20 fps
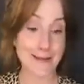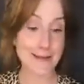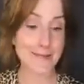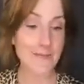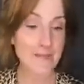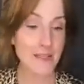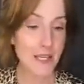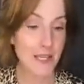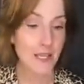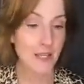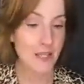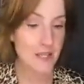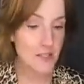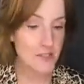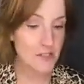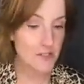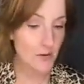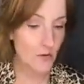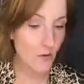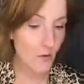funny.
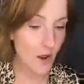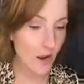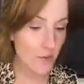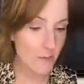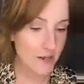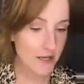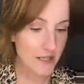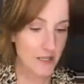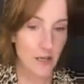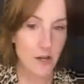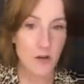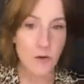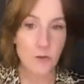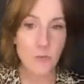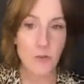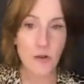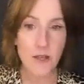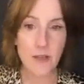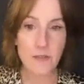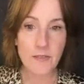So I'm going to go
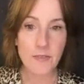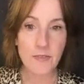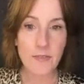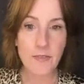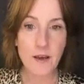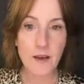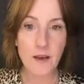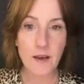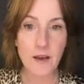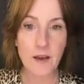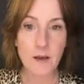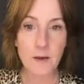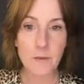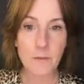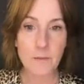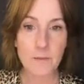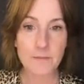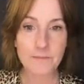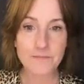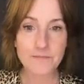with,
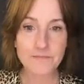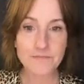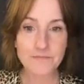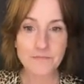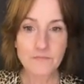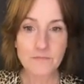bum,